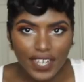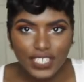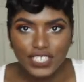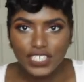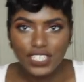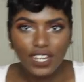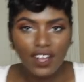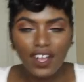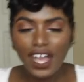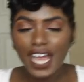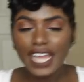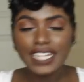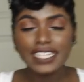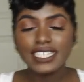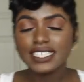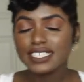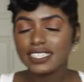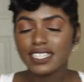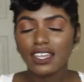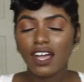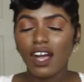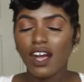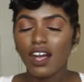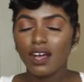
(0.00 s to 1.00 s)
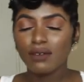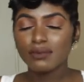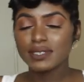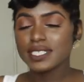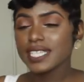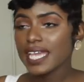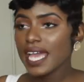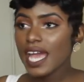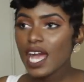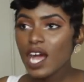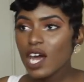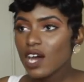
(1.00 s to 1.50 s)
right, y'all, I need to calm
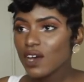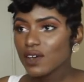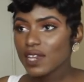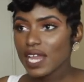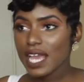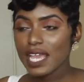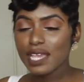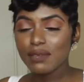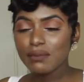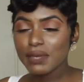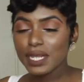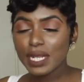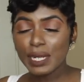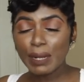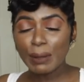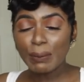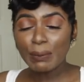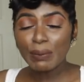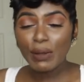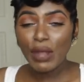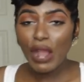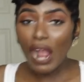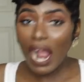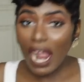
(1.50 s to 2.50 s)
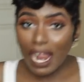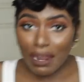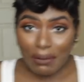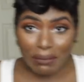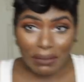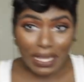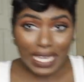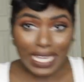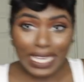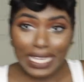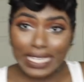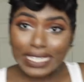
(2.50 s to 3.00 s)
down. I am in an
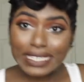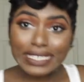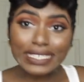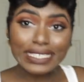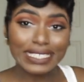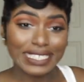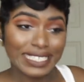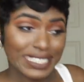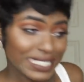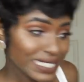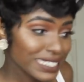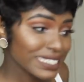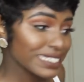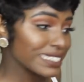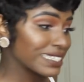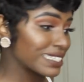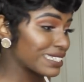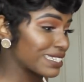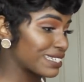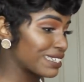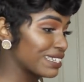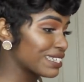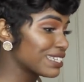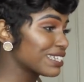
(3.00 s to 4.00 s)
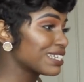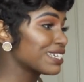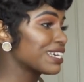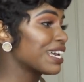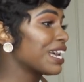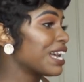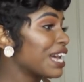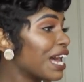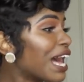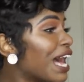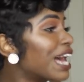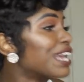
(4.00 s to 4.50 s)
apartment.
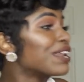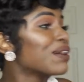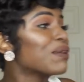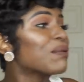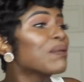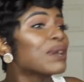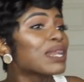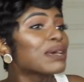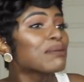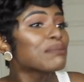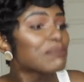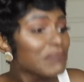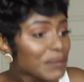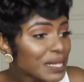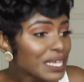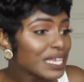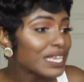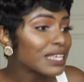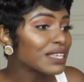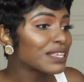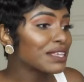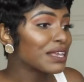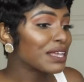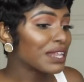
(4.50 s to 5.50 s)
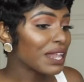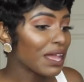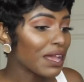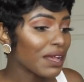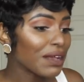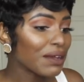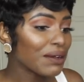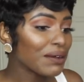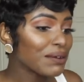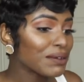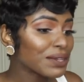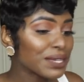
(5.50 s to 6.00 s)
I don't want to be, you
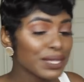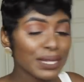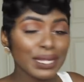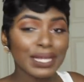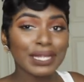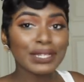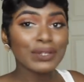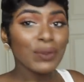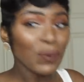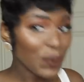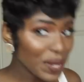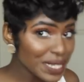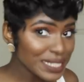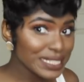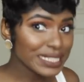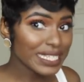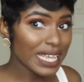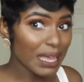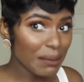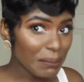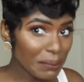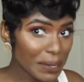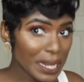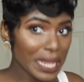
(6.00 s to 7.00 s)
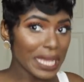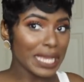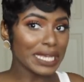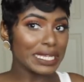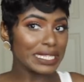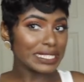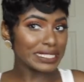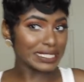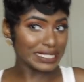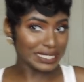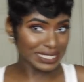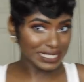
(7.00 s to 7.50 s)
know, get a noise
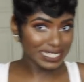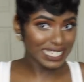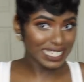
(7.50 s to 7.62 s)
complaint.